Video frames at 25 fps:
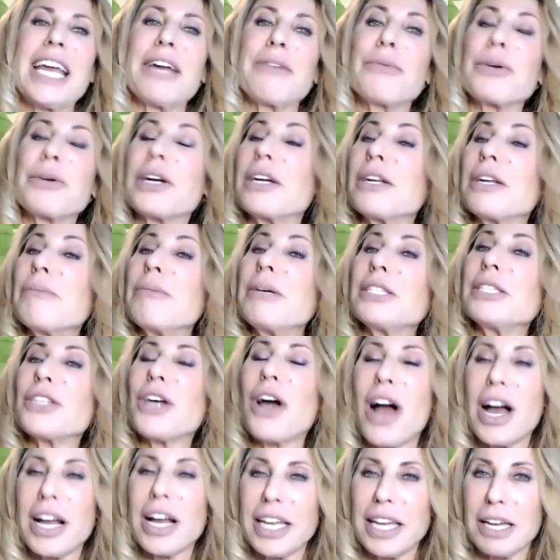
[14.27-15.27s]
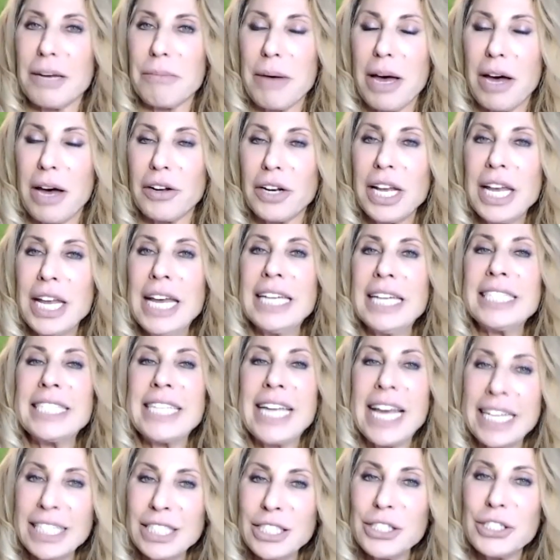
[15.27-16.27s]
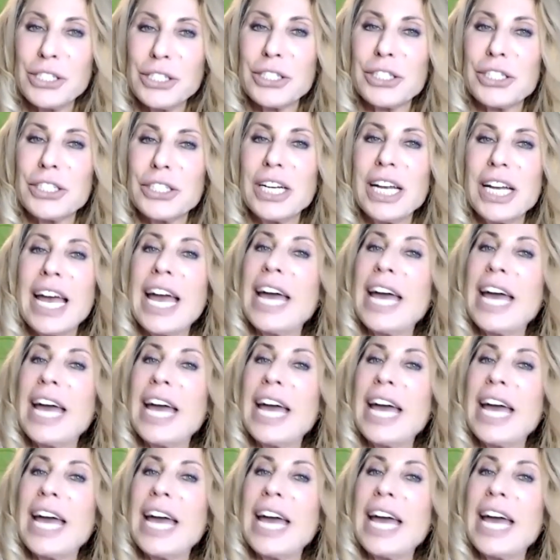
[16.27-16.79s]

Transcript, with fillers: and we're going to be talking about tensor